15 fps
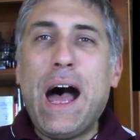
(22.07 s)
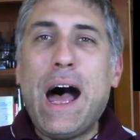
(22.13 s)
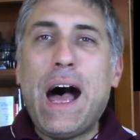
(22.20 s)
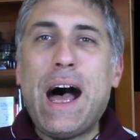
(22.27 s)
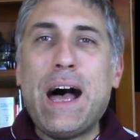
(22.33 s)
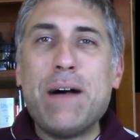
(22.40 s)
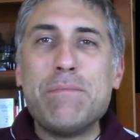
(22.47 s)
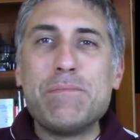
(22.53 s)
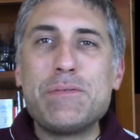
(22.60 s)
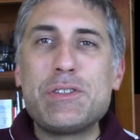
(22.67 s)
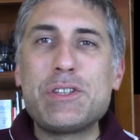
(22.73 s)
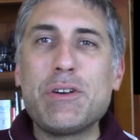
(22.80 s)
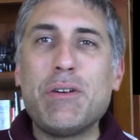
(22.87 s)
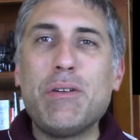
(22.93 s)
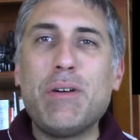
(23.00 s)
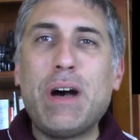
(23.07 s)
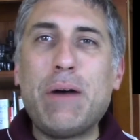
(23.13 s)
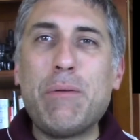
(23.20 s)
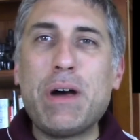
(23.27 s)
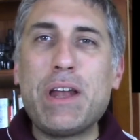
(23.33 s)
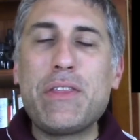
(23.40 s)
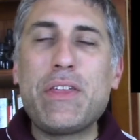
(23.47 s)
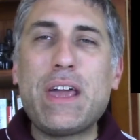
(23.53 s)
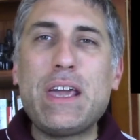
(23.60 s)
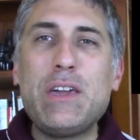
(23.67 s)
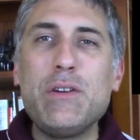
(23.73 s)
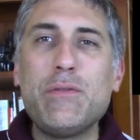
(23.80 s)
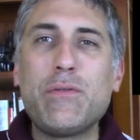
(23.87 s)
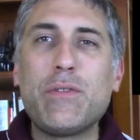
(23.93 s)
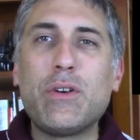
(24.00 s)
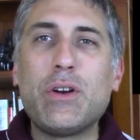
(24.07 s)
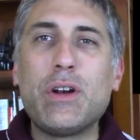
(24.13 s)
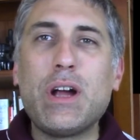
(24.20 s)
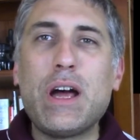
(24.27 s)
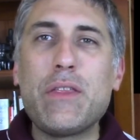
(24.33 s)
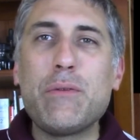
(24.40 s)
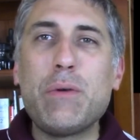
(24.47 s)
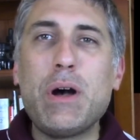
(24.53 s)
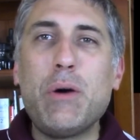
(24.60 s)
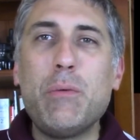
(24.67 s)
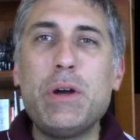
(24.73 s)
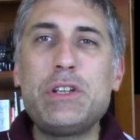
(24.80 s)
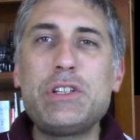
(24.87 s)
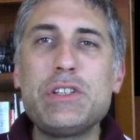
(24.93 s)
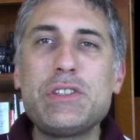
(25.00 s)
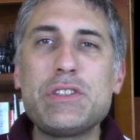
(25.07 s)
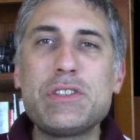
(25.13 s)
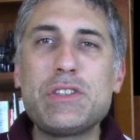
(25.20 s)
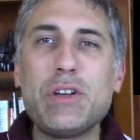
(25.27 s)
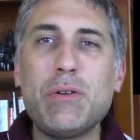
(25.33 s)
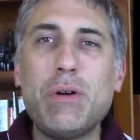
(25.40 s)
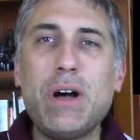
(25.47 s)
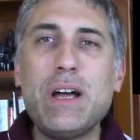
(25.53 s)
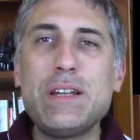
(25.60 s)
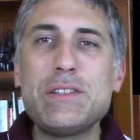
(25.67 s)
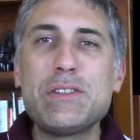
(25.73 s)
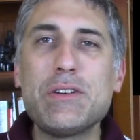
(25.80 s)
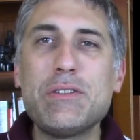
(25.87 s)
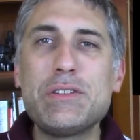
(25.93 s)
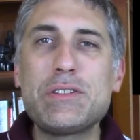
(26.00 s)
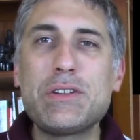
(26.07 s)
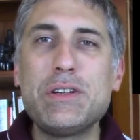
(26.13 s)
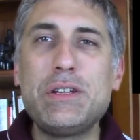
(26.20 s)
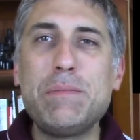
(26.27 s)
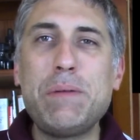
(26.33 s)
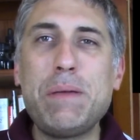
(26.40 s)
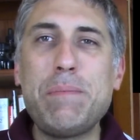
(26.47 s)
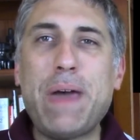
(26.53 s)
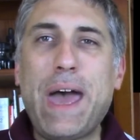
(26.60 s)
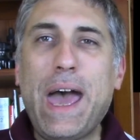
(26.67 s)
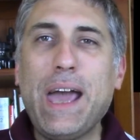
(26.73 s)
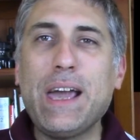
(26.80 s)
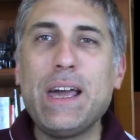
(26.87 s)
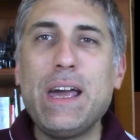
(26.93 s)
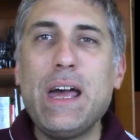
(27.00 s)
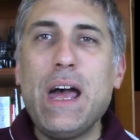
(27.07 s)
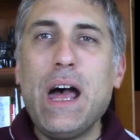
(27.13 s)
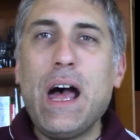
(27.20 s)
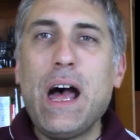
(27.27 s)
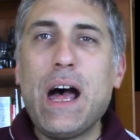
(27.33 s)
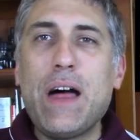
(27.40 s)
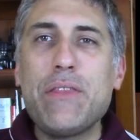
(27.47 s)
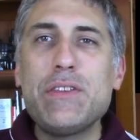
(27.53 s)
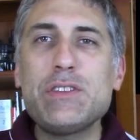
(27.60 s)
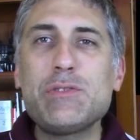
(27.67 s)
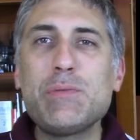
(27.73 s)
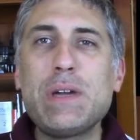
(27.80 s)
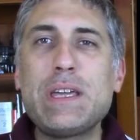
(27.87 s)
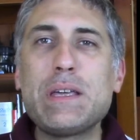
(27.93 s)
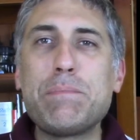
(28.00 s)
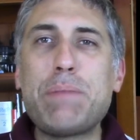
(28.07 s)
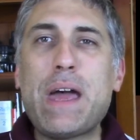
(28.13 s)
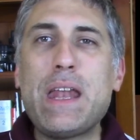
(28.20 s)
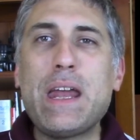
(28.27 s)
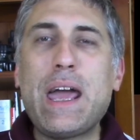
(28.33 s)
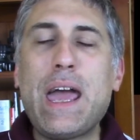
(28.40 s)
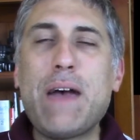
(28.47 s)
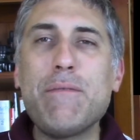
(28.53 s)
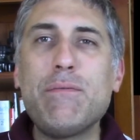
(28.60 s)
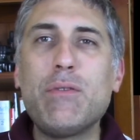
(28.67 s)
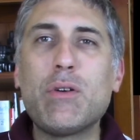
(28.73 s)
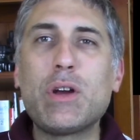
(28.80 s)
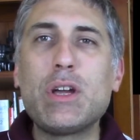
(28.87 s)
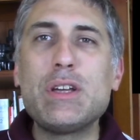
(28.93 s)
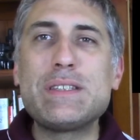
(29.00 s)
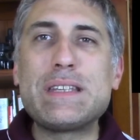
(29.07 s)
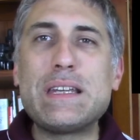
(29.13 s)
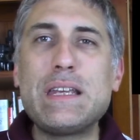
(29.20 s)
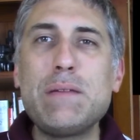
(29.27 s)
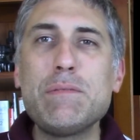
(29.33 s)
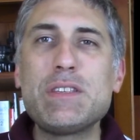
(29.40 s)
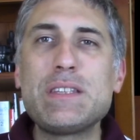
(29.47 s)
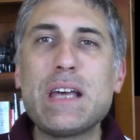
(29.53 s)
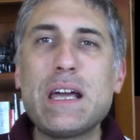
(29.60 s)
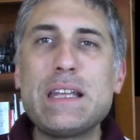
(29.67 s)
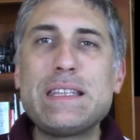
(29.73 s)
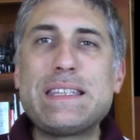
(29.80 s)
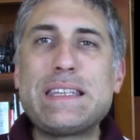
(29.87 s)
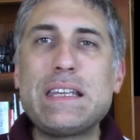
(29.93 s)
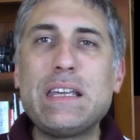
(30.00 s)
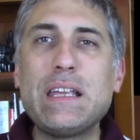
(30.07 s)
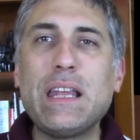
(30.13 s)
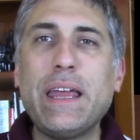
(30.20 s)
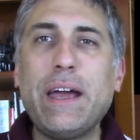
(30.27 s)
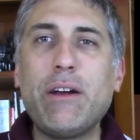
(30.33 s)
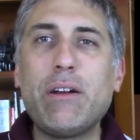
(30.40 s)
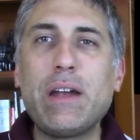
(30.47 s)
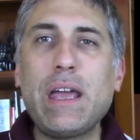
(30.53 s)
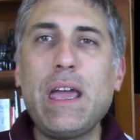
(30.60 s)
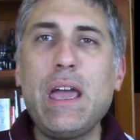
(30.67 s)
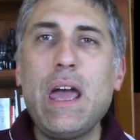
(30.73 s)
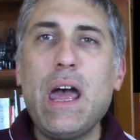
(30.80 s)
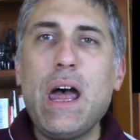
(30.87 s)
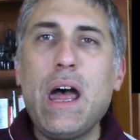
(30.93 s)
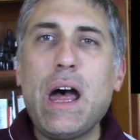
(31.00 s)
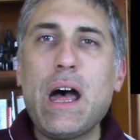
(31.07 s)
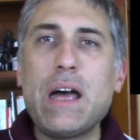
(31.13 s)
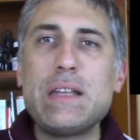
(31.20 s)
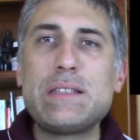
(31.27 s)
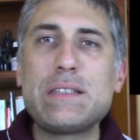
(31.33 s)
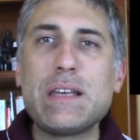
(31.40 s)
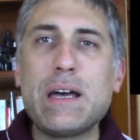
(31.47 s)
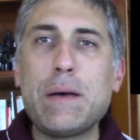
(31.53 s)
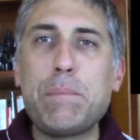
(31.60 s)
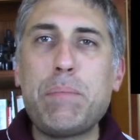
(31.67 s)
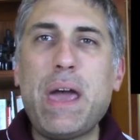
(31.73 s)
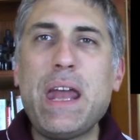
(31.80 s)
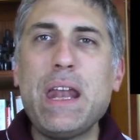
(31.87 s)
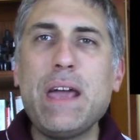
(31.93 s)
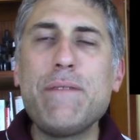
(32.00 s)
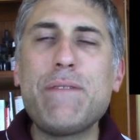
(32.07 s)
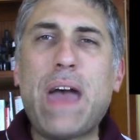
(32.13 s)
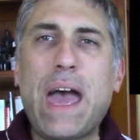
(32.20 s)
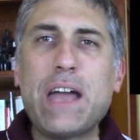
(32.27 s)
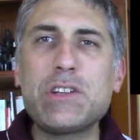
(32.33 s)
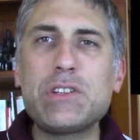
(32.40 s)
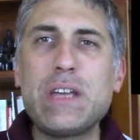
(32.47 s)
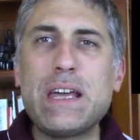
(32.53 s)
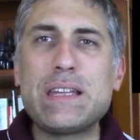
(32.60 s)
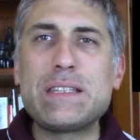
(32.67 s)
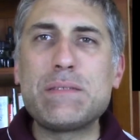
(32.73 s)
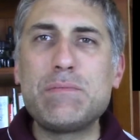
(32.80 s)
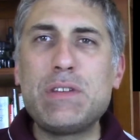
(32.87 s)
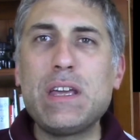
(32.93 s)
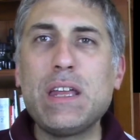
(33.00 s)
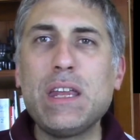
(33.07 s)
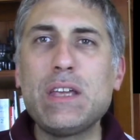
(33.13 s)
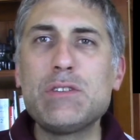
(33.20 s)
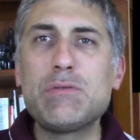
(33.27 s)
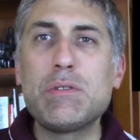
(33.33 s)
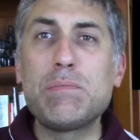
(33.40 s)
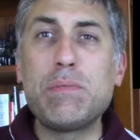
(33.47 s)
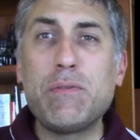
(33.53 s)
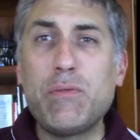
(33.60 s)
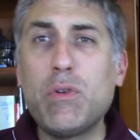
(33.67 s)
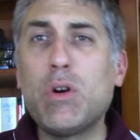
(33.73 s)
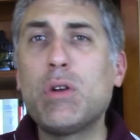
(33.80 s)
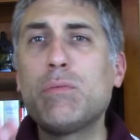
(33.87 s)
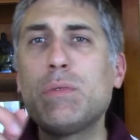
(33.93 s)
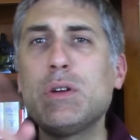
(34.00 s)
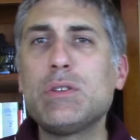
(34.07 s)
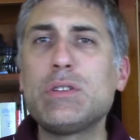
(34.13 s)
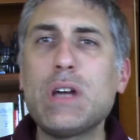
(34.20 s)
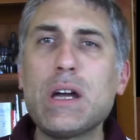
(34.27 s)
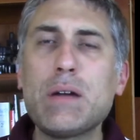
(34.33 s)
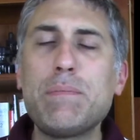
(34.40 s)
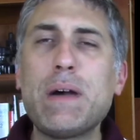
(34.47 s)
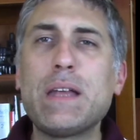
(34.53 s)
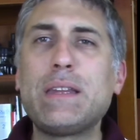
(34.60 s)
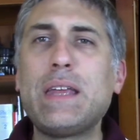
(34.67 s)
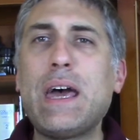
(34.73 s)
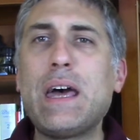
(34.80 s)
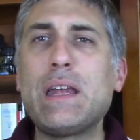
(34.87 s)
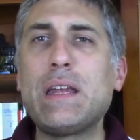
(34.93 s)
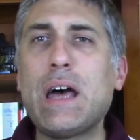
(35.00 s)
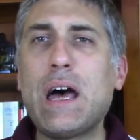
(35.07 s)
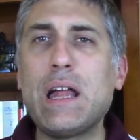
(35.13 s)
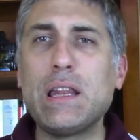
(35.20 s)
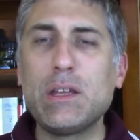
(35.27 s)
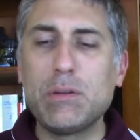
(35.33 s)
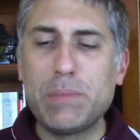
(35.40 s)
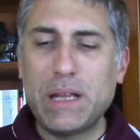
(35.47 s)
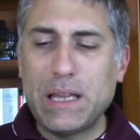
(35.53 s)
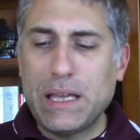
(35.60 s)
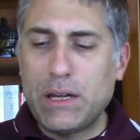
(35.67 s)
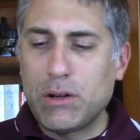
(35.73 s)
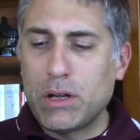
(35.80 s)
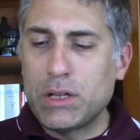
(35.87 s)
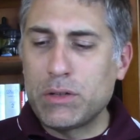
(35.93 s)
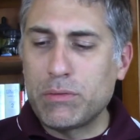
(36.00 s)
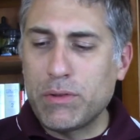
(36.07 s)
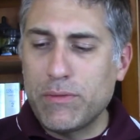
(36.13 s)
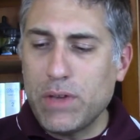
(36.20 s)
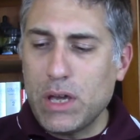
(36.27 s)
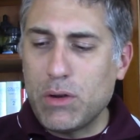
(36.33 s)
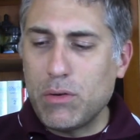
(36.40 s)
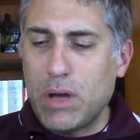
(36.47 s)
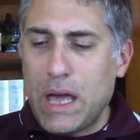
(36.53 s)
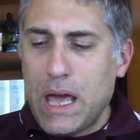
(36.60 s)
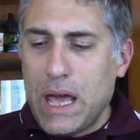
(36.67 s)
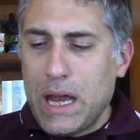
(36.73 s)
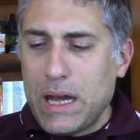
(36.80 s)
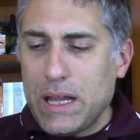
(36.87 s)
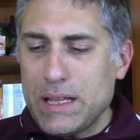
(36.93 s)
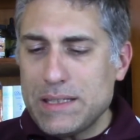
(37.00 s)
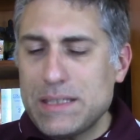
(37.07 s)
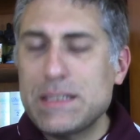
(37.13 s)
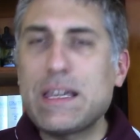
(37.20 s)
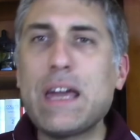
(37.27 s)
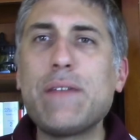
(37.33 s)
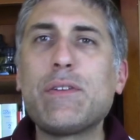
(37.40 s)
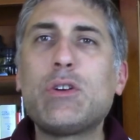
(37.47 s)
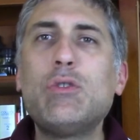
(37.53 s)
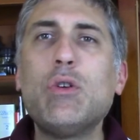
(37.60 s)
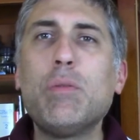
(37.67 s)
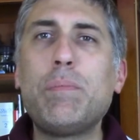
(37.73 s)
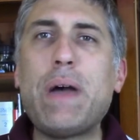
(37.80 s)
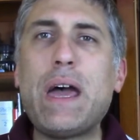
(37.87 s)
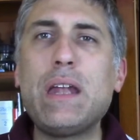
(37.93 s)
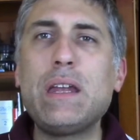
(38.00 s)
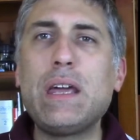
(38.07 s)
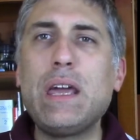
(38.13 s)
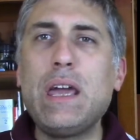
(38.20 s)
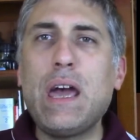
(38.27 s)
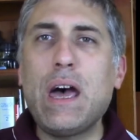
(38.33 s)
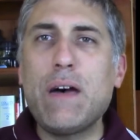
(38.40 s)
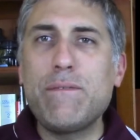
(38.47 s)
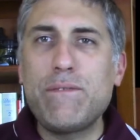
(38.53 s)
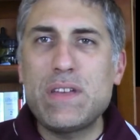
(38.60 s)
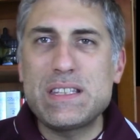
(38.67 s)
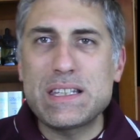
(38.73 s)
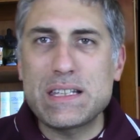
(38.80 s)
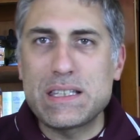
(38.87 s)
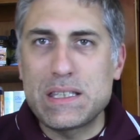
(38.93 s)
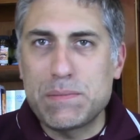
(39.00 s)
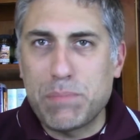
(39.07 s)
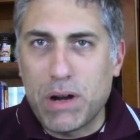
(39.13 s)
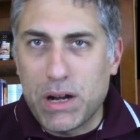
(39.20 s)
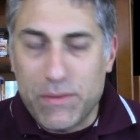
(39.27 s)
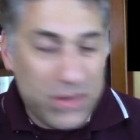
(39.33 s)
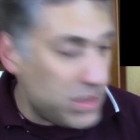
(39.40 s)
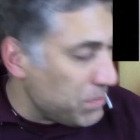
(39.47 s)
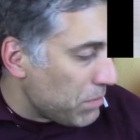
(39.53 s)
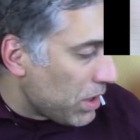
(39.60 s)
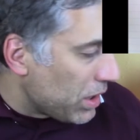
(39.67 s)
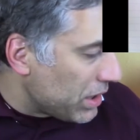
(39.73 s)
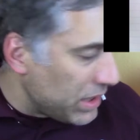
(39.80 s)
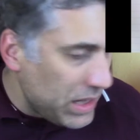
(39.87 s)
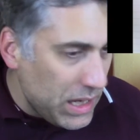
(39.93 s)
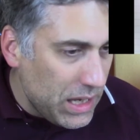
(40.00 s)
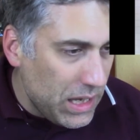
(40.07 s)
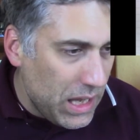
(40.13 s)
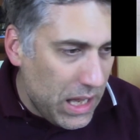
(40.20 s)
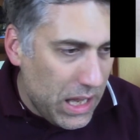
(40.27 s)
Um, so I want to thank you for uh, the well wishes and so on. So it's good to be back. Uh, this week, a pen I have for you is a Nemosine Singularity. It's a pen I've actually had some dealings with before, and we'll talk about that uh, a little bit later on in the review. Now, this is kind of a cool pen. The uh, physics is part of its marketing.